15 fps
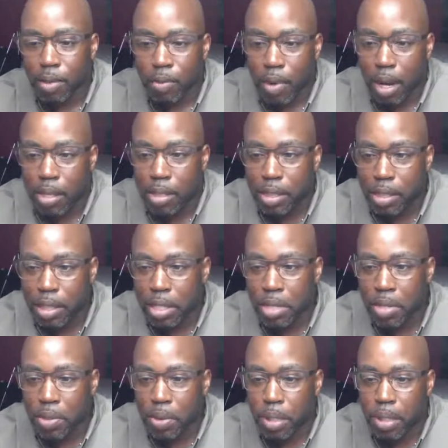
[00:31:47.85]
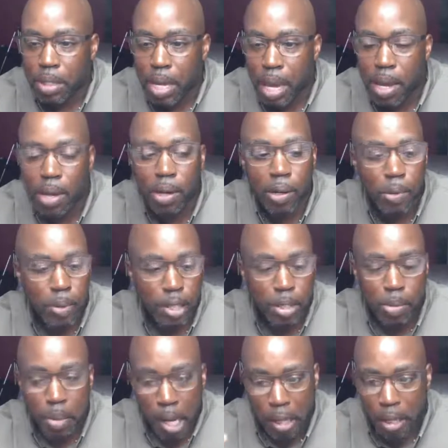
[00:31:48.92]
Rhonda says you can tell when
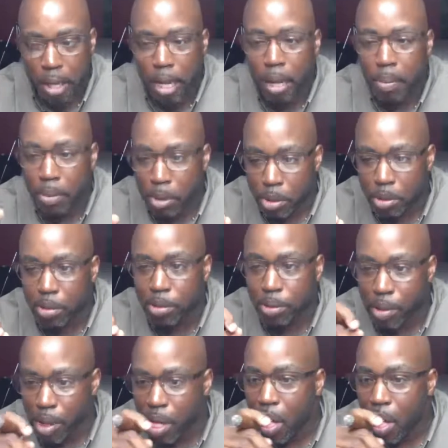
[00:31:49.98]
it's about to happen. True.